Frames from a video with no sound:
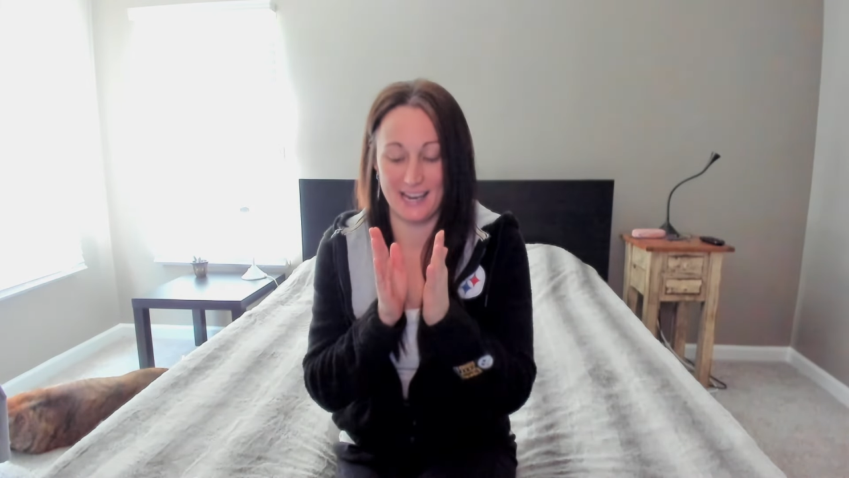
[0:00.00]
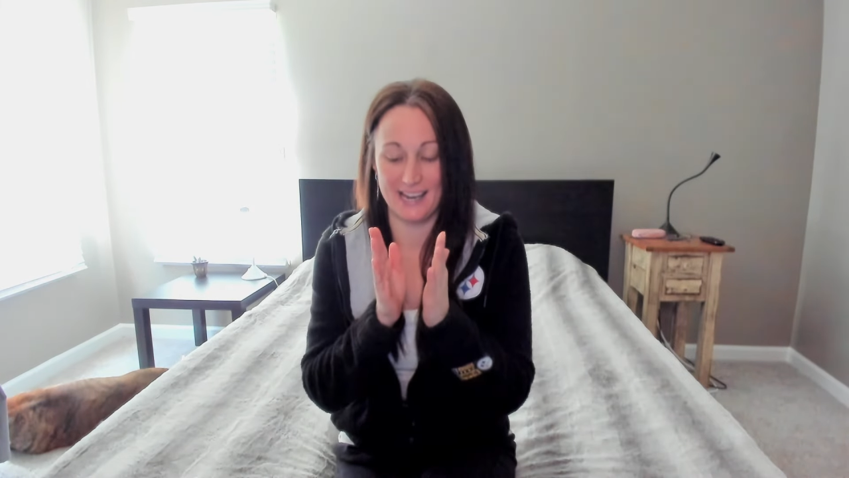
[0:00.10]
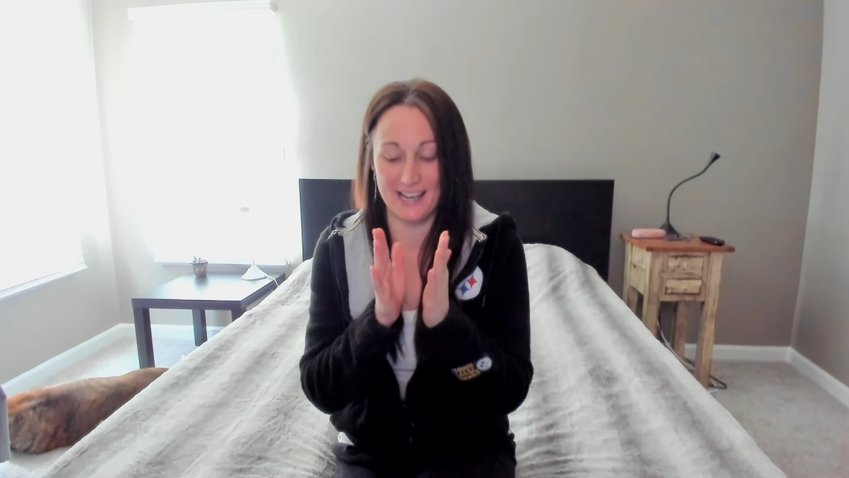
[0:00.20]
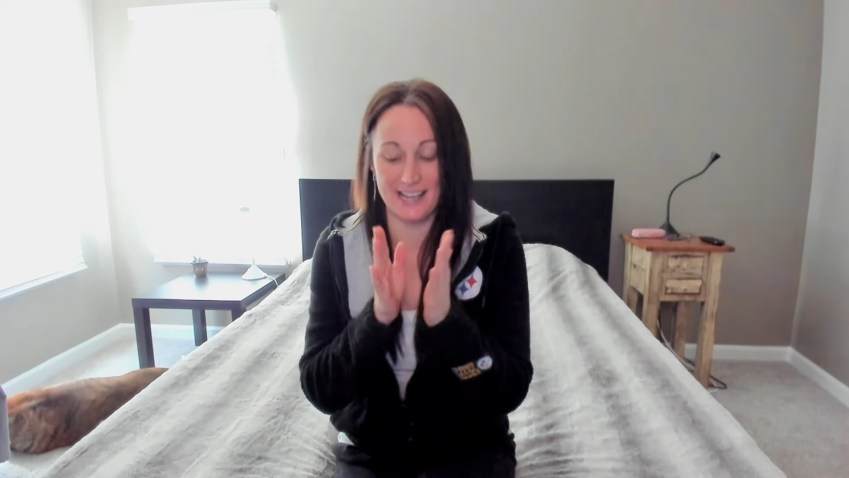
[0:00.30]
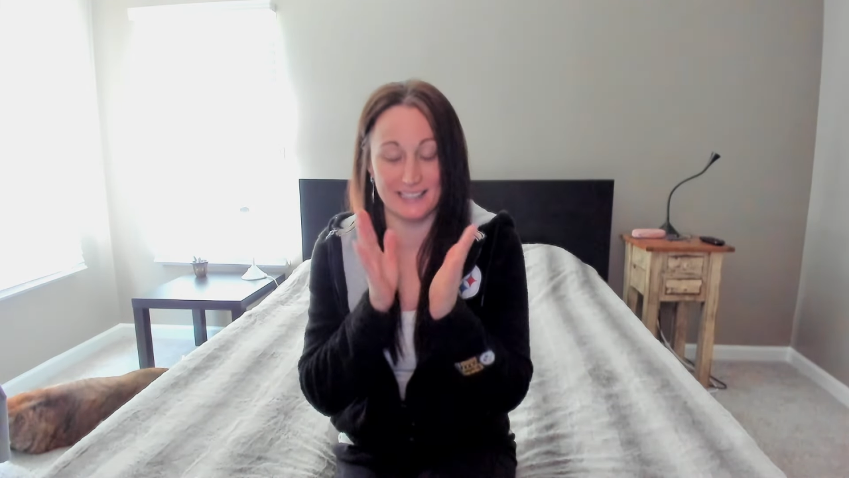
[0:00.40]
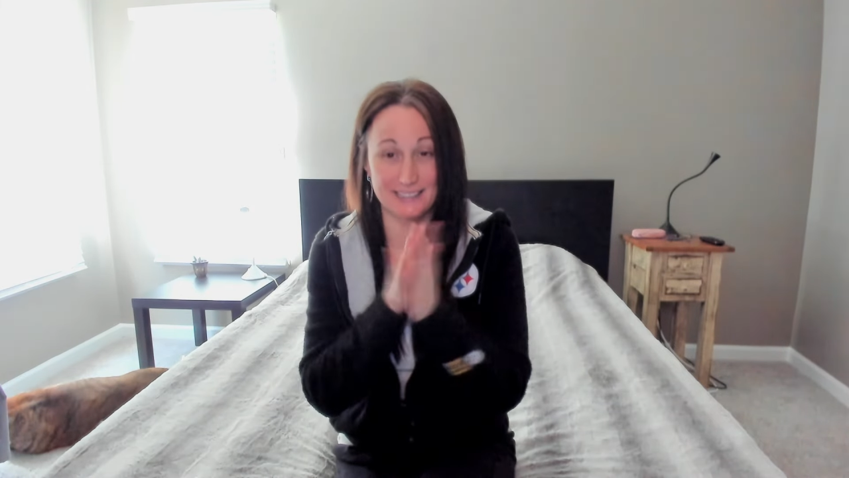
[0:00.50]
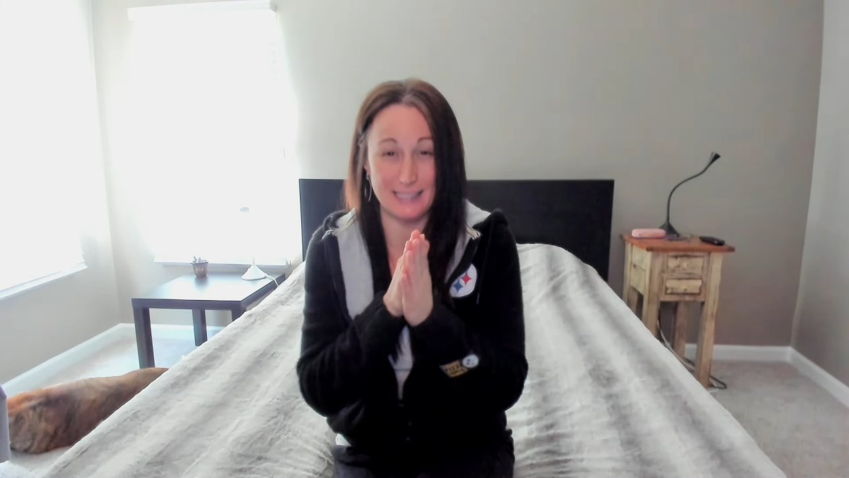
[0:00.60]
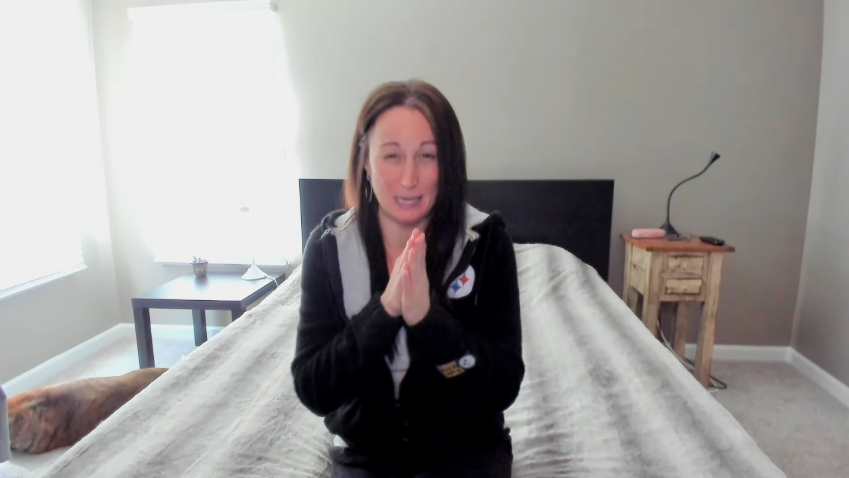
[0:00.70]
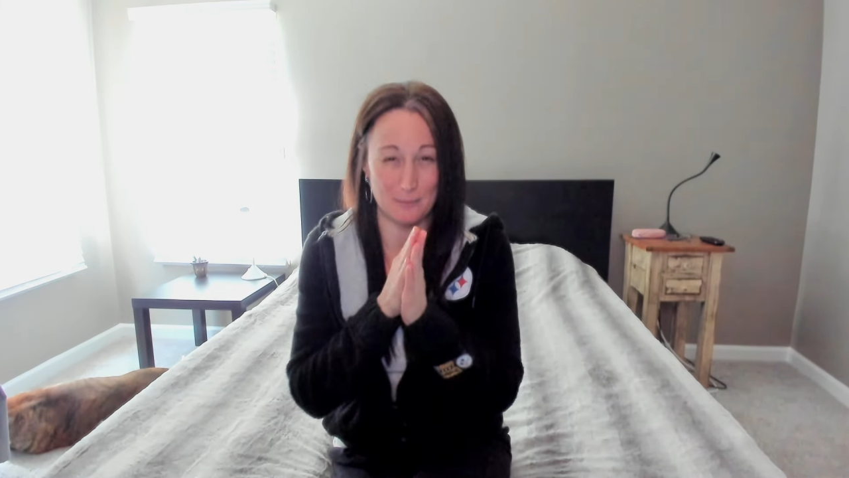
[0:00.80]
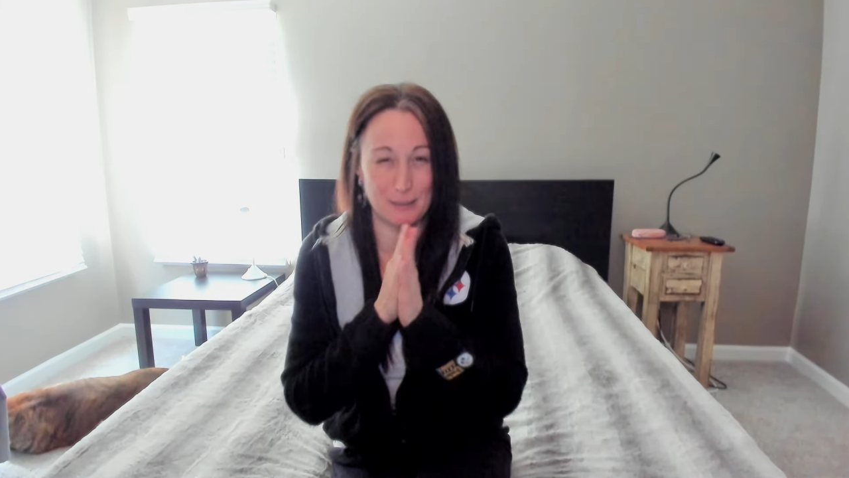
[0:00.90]
and
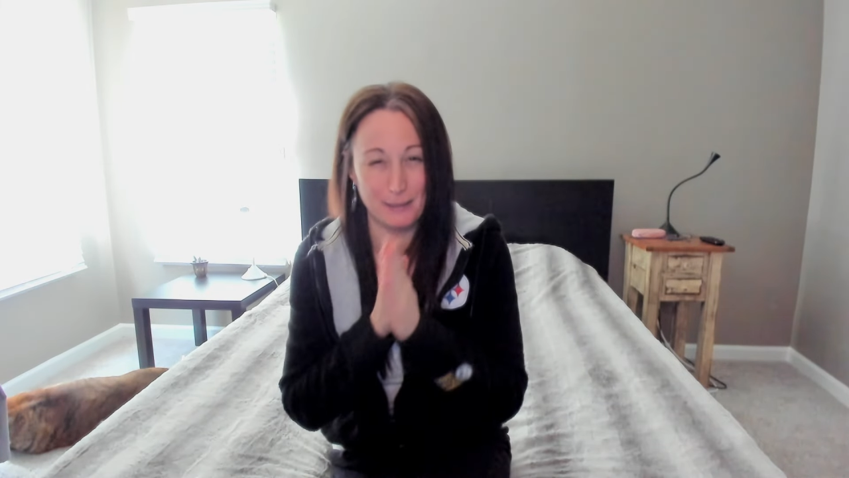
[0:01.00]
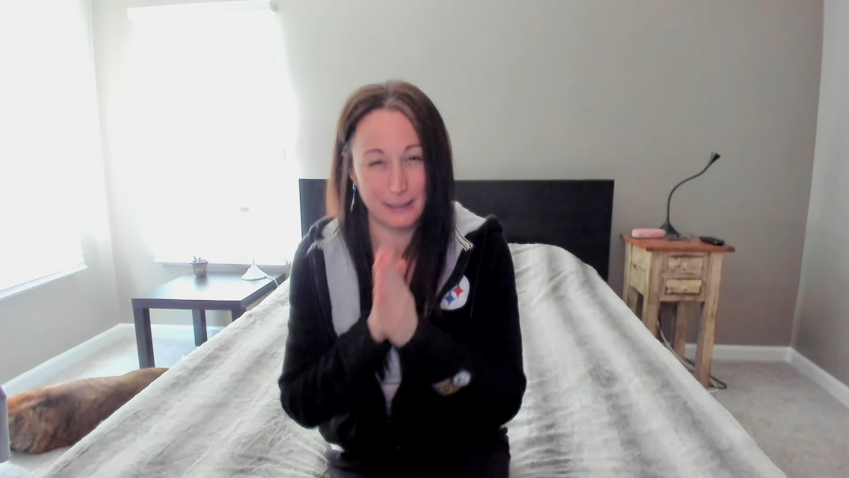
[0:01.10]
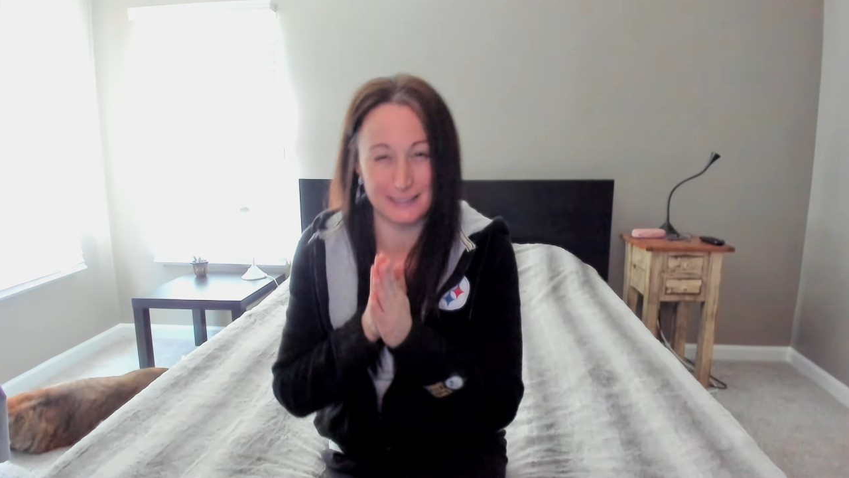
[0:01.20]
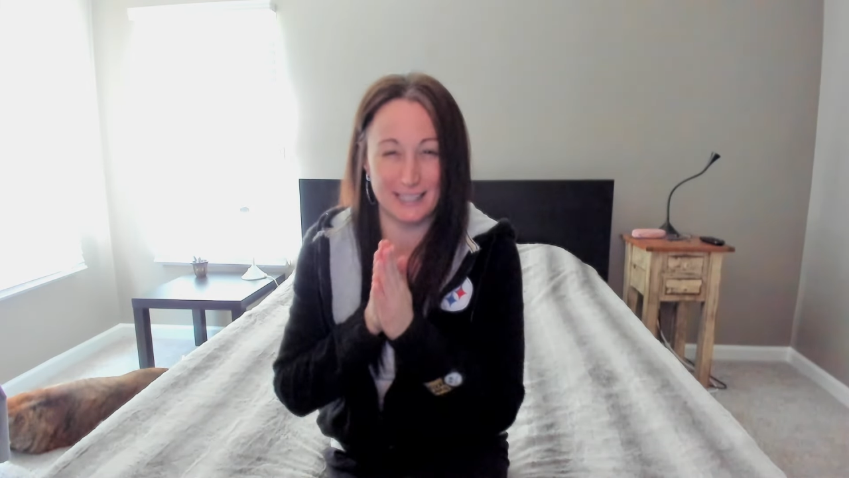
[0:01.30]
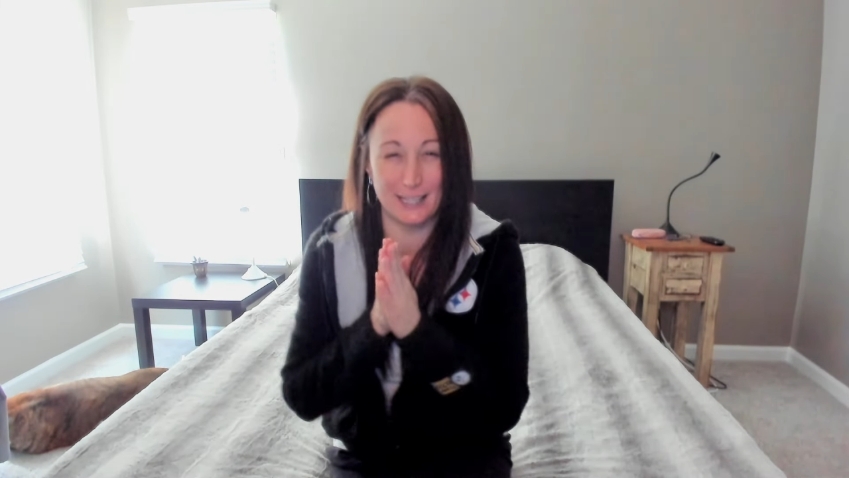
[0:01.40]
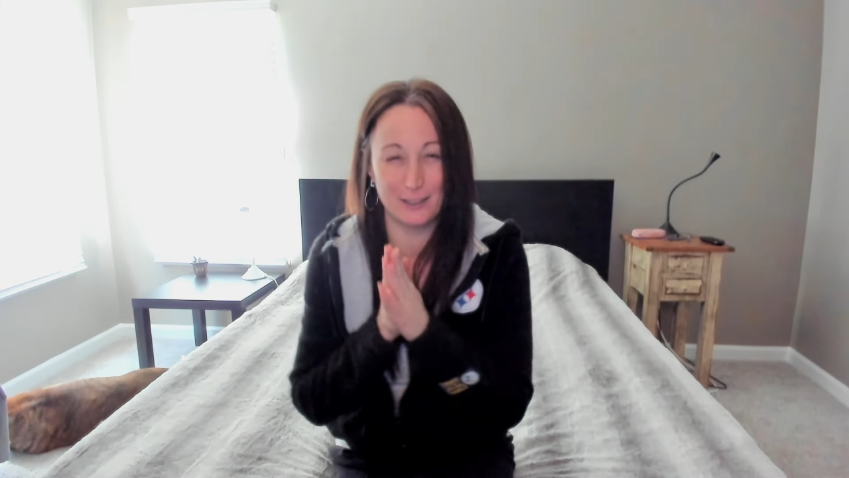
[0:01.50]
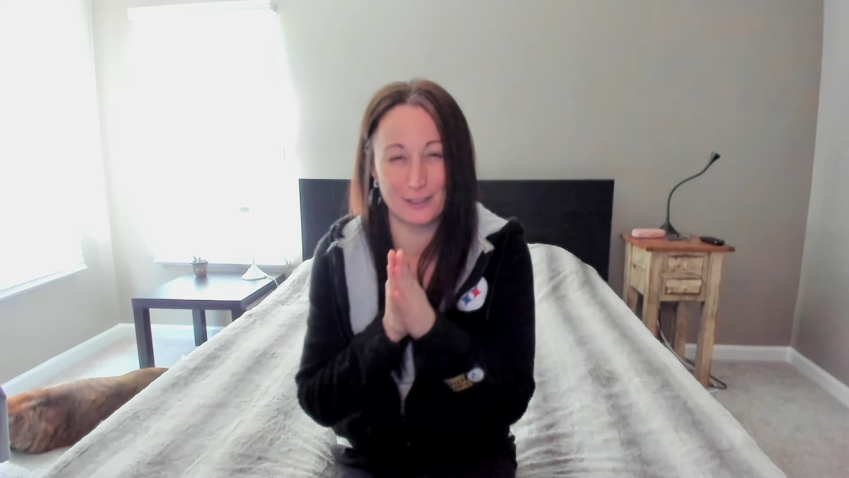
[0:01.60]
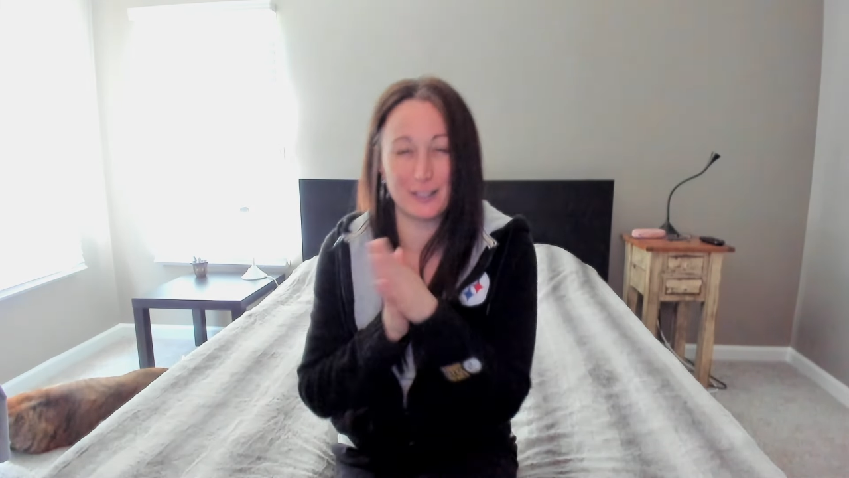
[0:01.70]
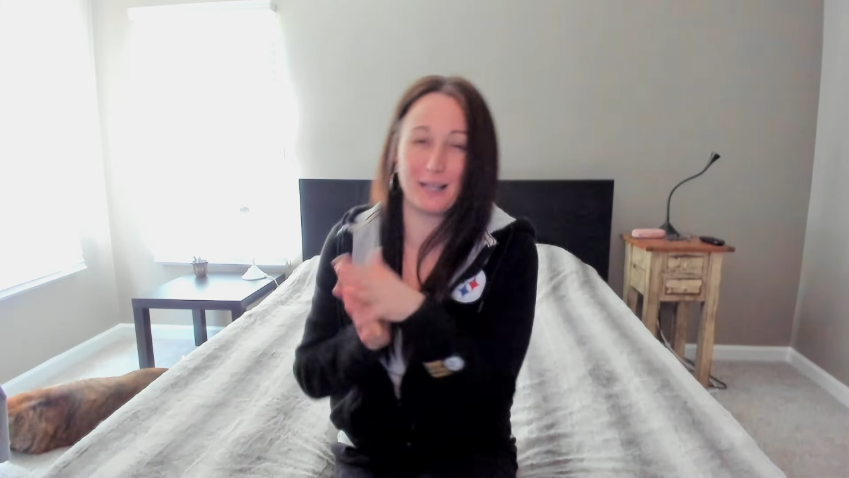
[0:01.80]
Sam get back together,